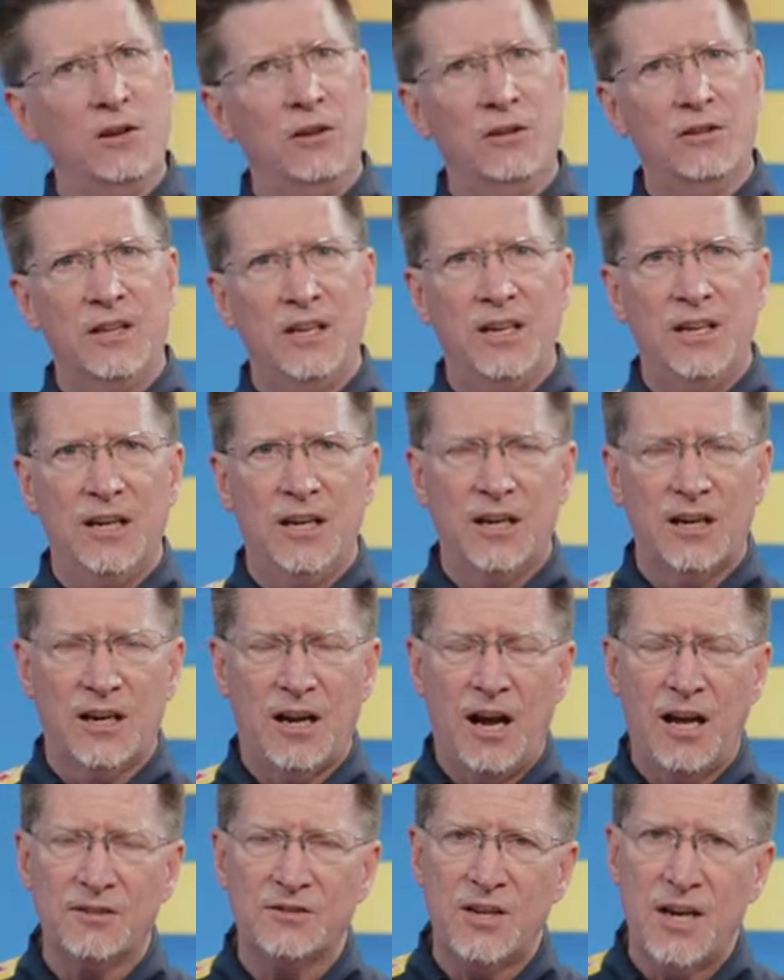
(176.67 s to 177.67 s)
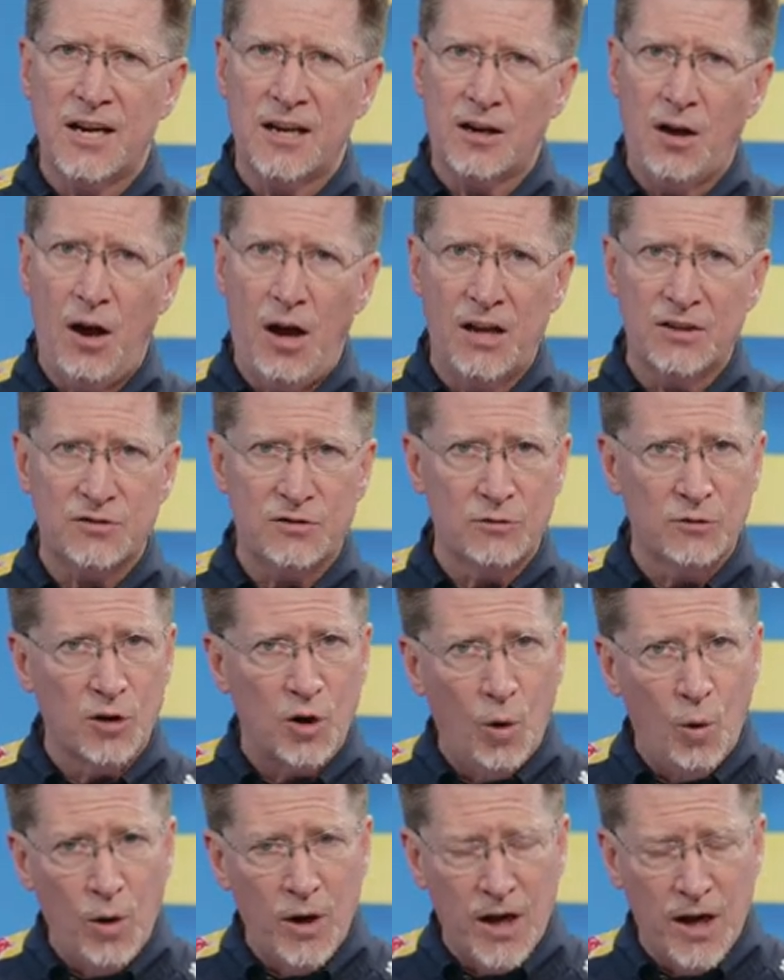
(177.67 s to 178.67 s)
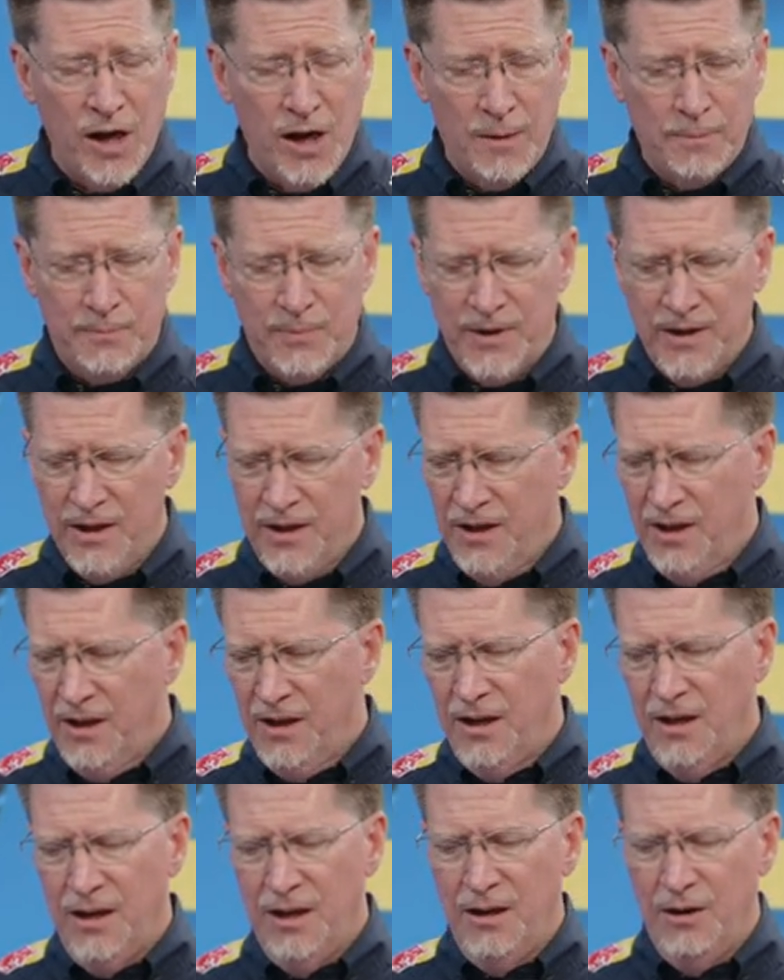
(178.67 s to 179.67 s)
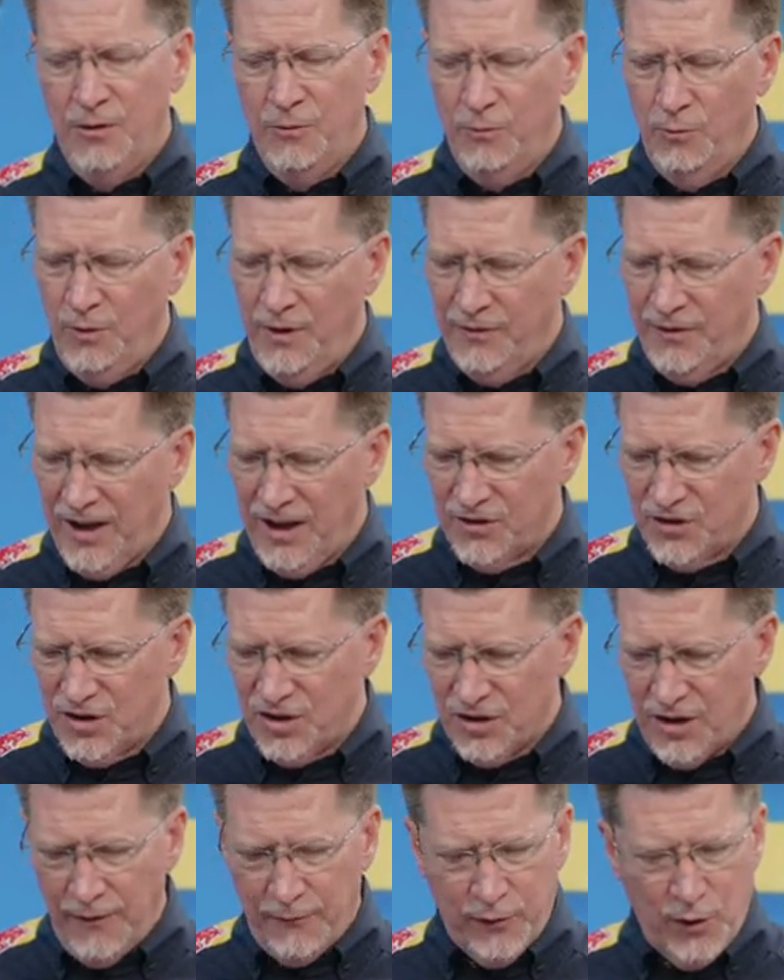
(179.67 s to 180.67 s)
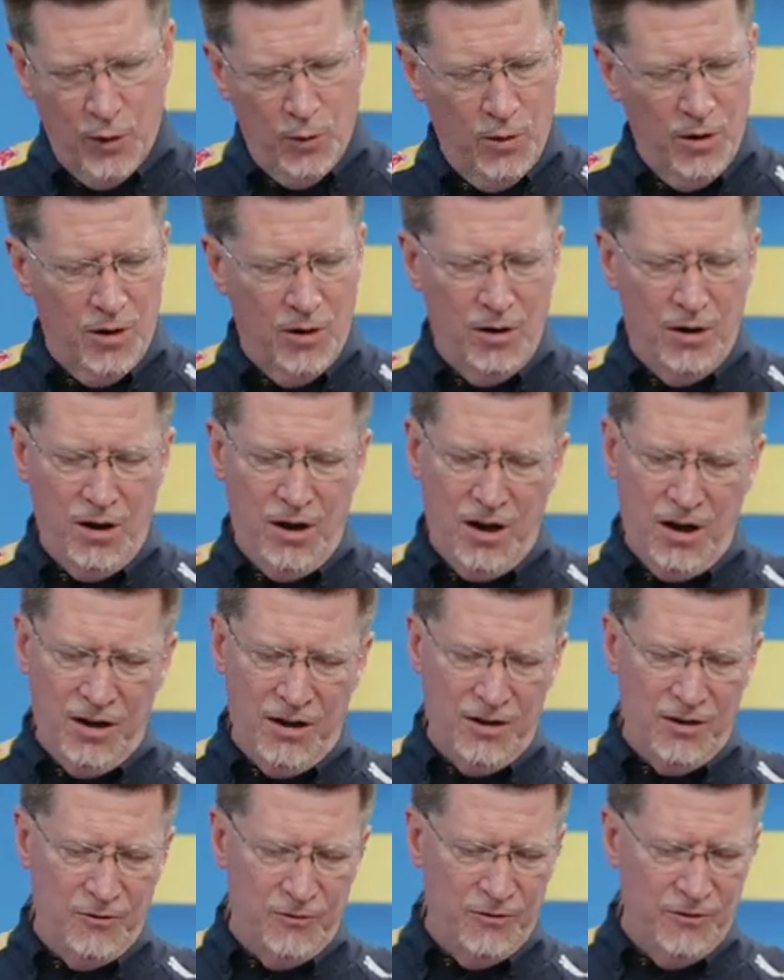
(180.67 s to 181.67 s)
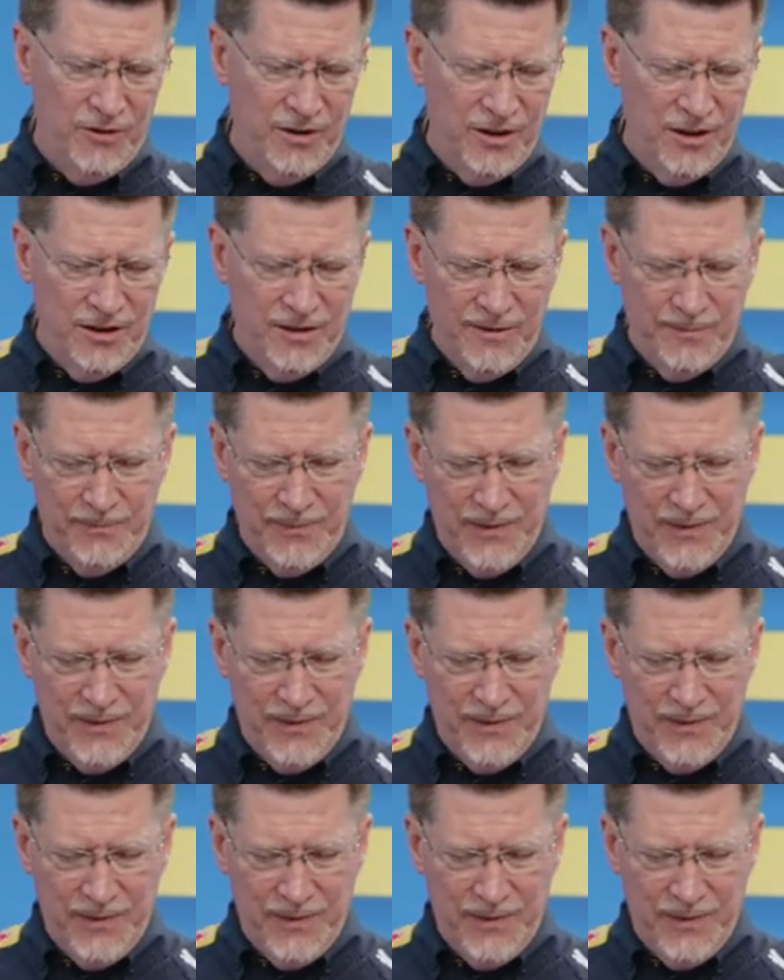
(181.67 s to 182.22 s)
you know, the content costs are going up. We've got stuff going on